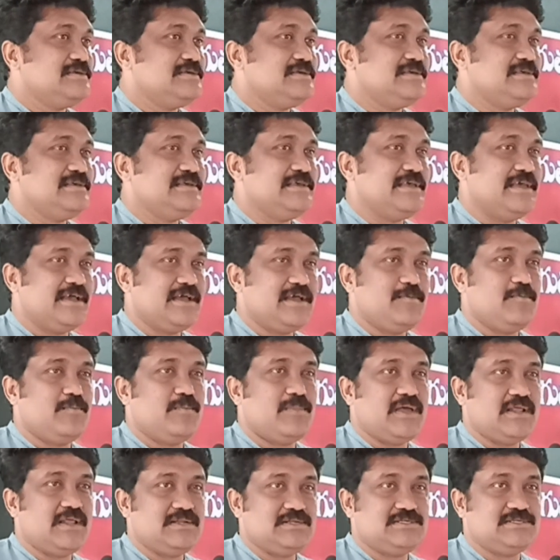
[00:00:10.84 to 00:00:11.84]
young
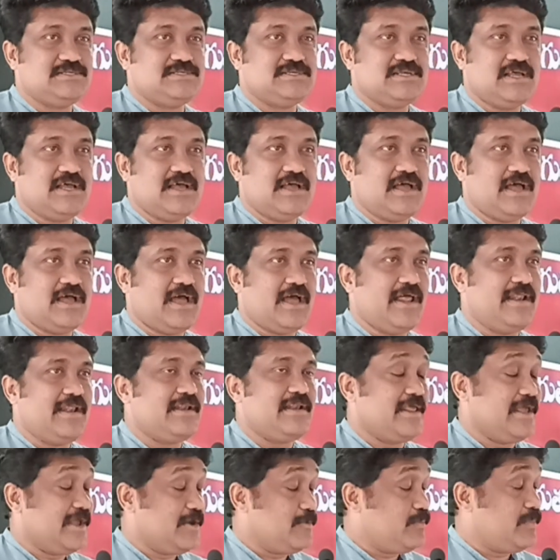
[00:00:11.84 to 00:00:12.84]
men
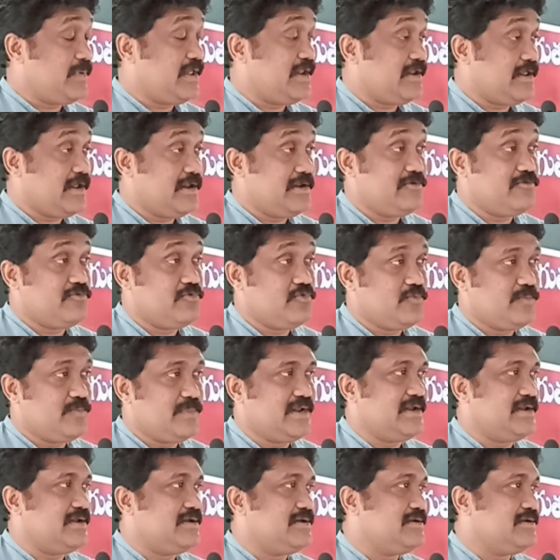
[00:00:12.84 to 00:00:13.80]
and women